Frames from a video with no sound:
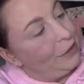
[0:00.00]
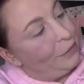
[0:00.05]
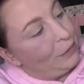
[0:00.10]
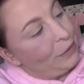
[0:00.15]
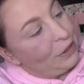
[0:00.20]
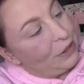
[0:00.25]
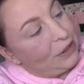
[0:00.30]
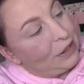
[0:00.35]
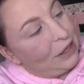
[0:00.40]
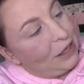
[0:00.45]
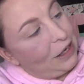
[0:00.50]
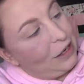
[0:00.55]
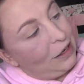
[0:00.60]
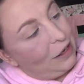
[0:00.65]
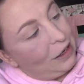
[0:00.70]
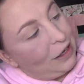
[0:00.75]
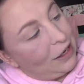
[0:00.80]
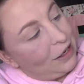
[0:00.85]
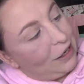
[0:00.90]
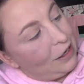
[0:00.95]
where is it
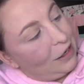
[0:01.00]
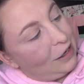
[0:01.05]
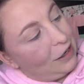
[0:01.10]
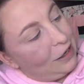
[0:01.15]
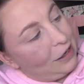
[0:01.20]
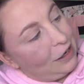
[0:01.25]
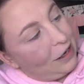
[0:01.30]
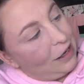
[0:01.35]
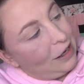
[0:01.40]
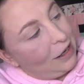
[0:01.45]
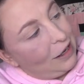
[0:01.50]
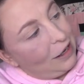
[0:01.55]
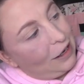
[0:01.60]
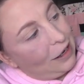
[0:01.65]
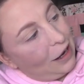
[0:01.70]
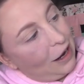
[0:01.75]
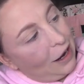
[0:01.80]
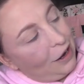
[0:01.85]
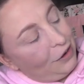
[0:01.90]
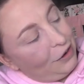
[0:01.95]
here? Like,
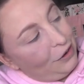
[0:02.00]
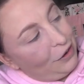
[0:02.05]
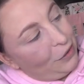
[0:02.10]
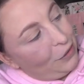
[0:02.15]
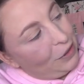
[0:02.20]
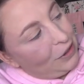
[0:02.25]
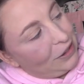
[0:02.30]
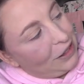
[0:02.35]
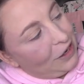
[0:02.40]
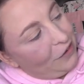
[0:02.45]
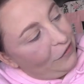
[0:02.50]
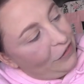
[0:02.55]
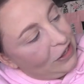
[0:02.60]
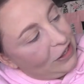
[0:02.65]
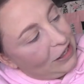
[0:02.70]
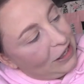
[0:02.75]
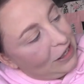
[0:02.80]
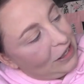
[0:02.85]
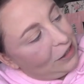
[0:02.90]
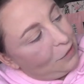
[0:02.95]
I don't know. It's like,
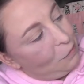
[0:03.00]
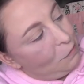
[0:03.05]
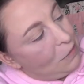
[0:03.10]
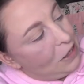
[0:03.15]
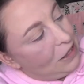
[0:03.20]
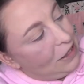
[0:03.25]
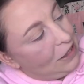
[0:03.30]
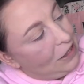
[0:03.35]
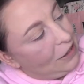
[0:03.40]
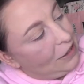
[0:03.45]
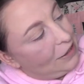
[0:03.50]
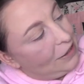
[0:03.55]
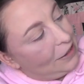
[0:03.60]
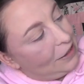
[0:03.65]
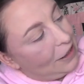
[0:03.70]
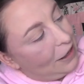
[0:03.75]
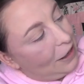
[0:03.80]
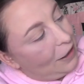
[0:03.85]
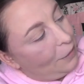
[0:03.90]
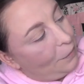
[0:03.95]
feels like it's missing
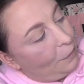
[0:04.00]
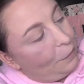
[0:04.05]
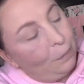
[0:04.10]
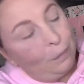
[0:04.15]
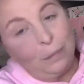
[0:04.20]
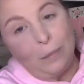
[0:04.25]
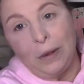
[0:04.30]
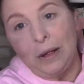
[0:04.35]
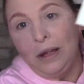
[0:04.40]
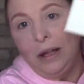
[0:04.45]
some.